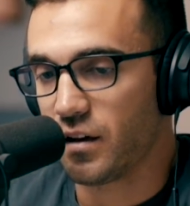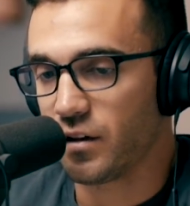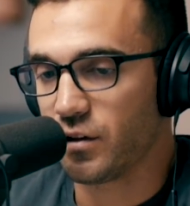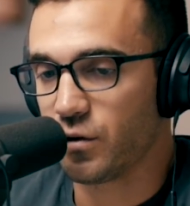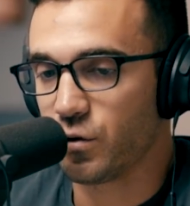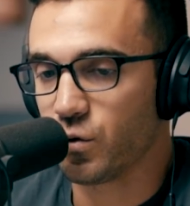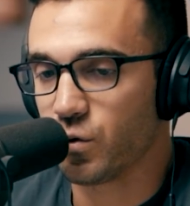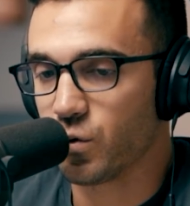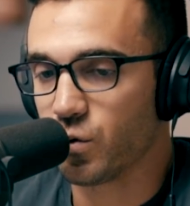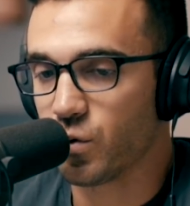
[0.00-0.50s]

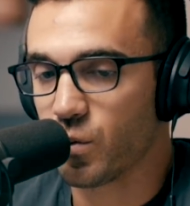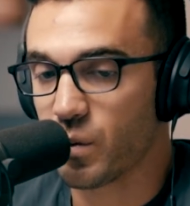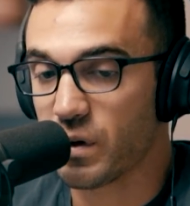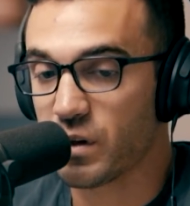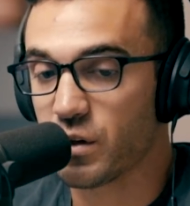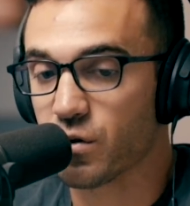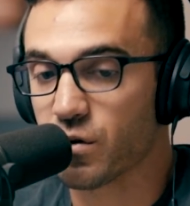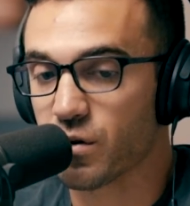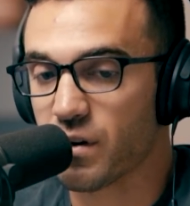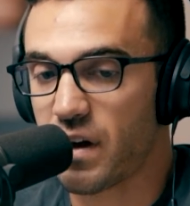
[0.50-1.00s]
you
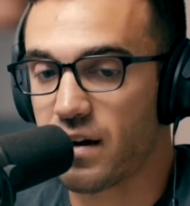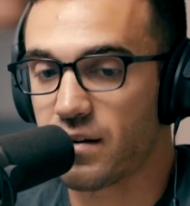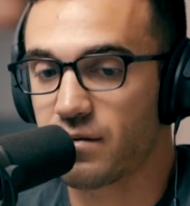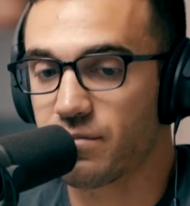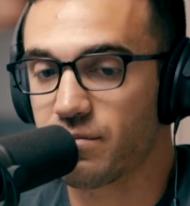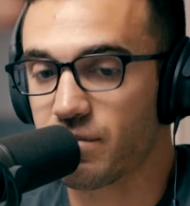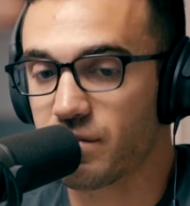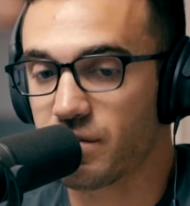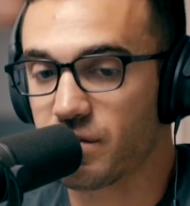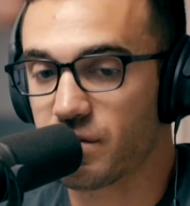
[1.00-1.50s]
when you're
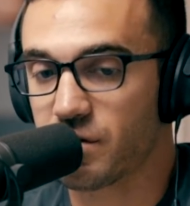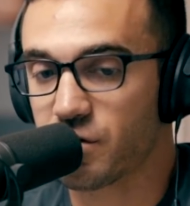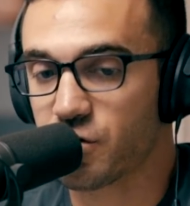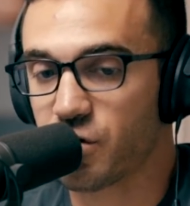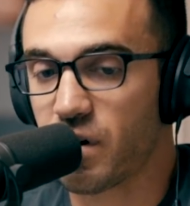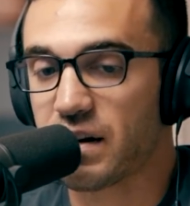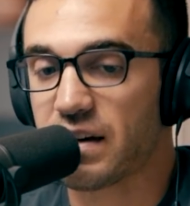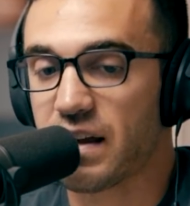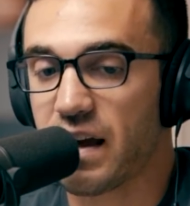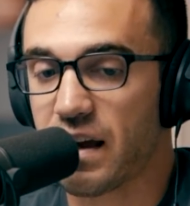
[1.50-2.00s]

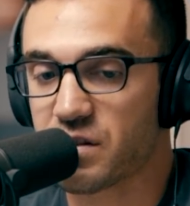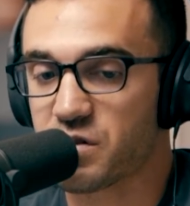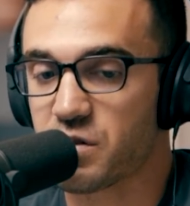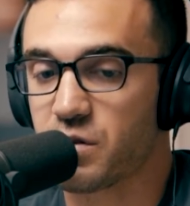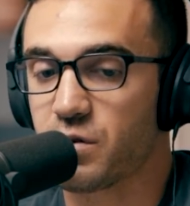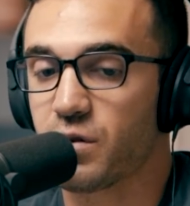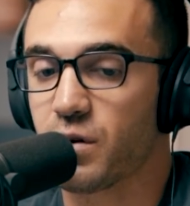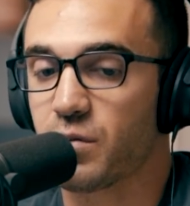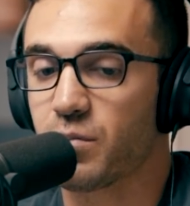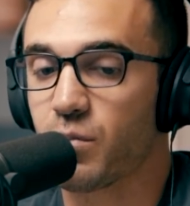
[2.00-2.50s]
trying to
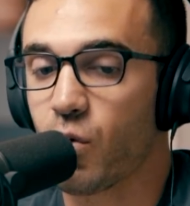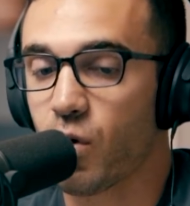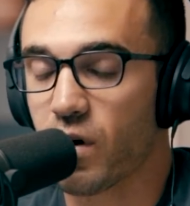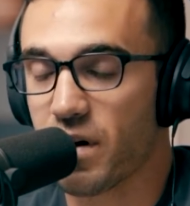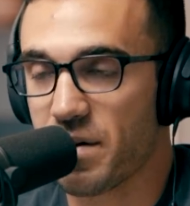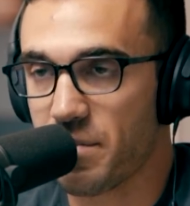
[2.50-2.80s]
execute on more